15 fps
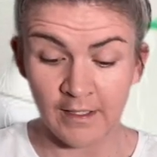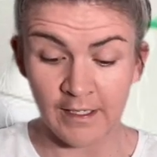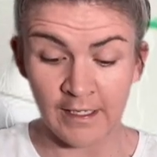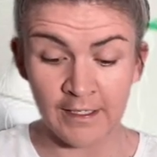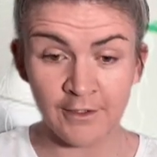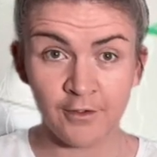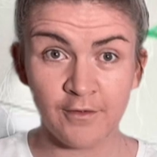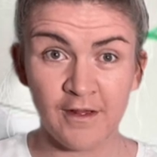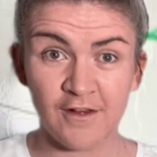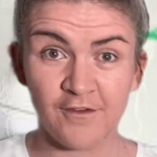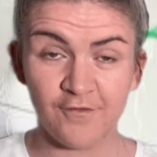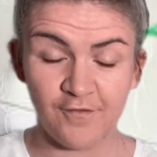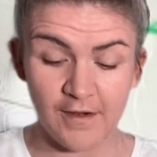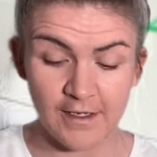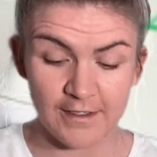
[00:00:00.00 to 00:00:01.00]
I know that's
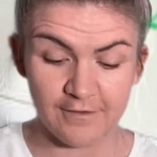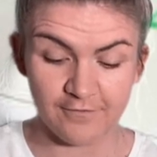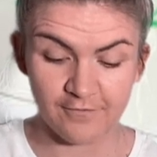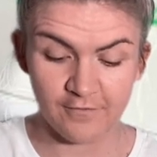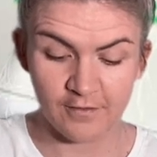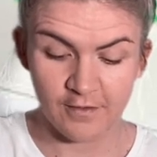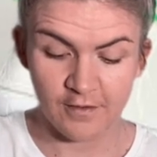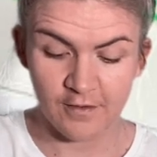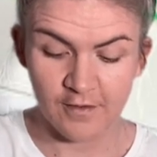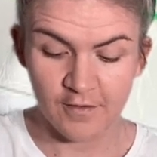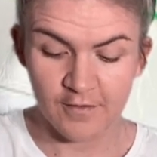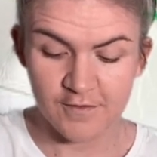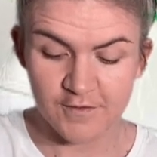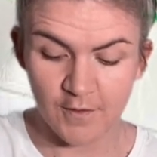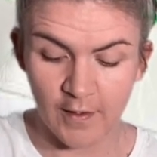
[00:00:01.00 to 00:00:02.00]
5,
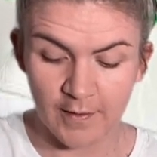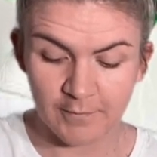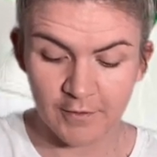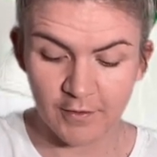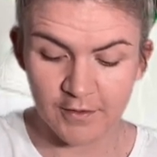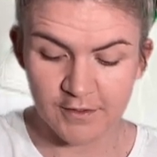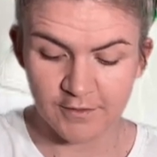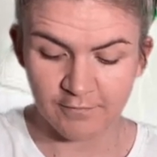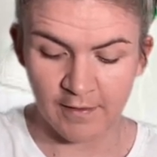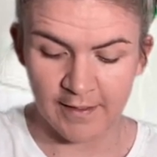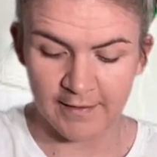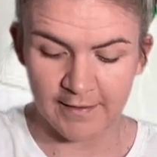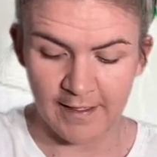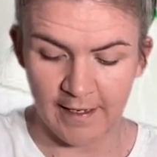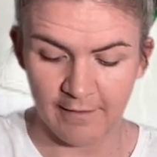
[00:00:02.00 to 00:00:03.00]
so I'm going to write
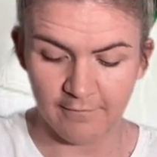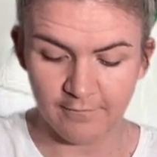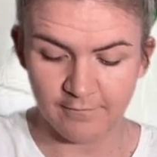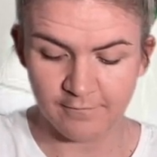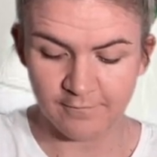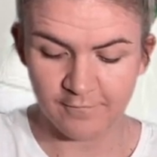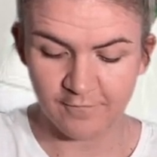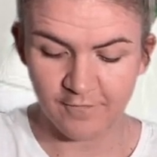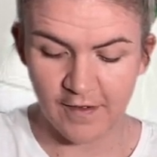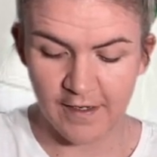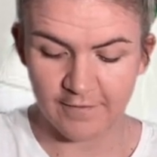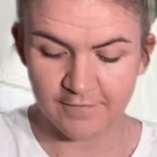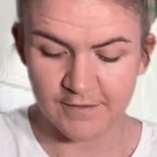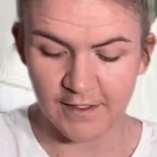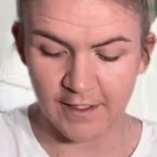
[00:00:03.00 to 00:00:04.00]
it out.
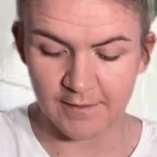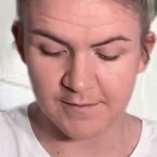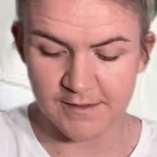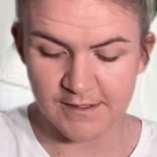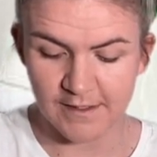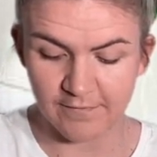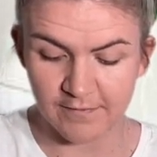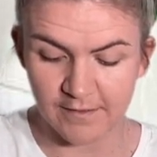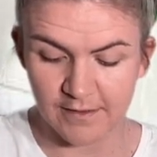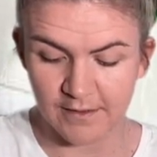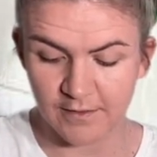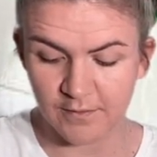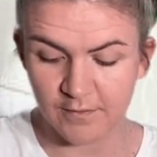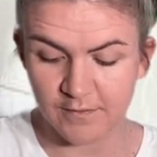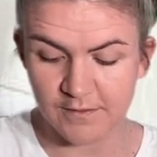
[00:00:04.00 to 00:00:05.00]
5 times 7
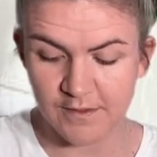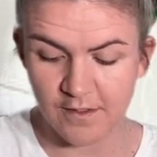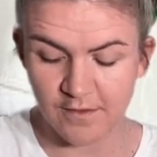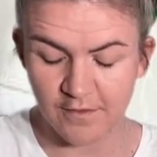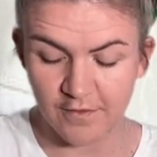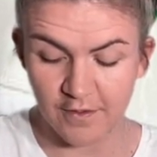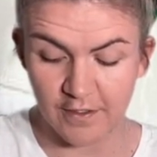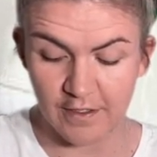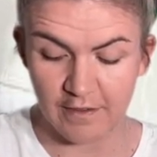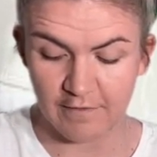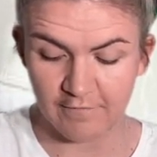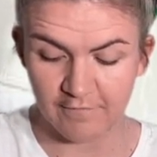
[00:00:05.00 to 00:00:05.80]
equals 35.